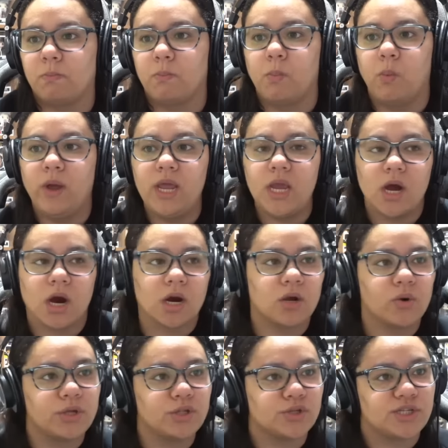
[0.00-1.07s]
we are
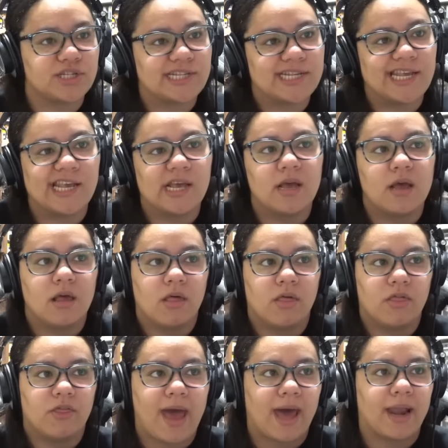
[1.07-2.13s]
going to see
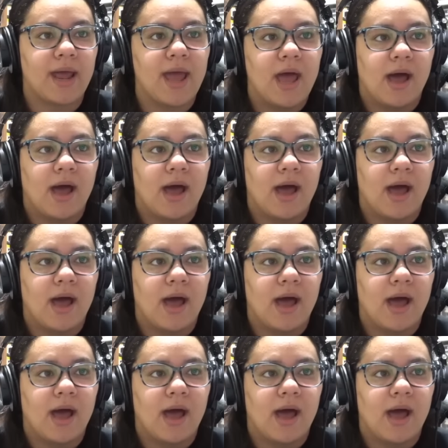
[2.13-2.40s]
that.